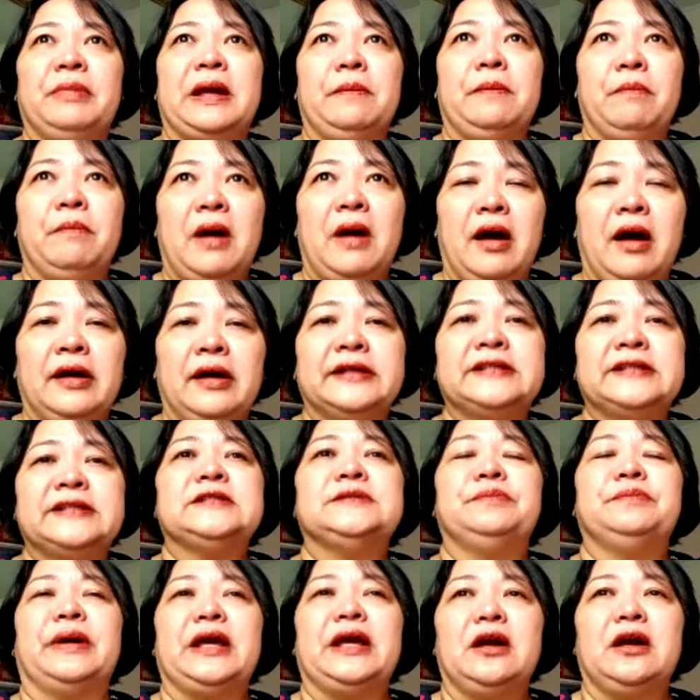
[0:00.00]
by
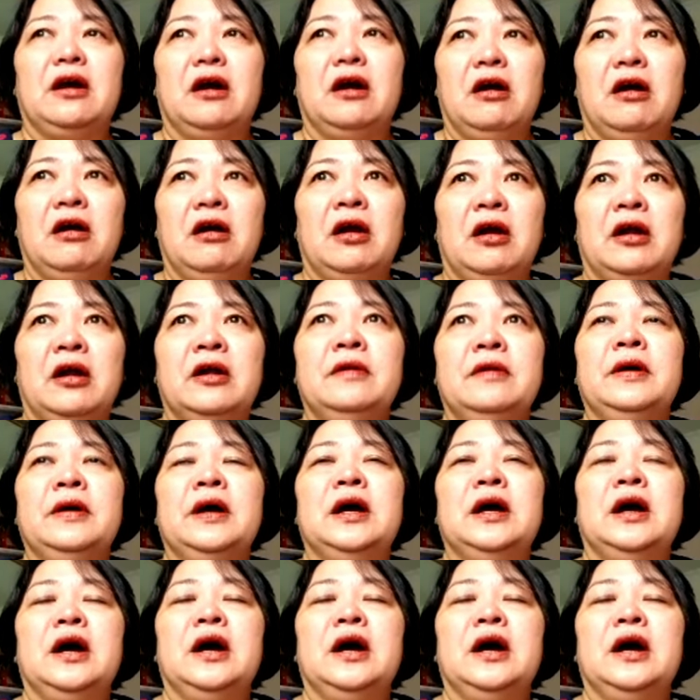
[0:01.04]
bus, by car,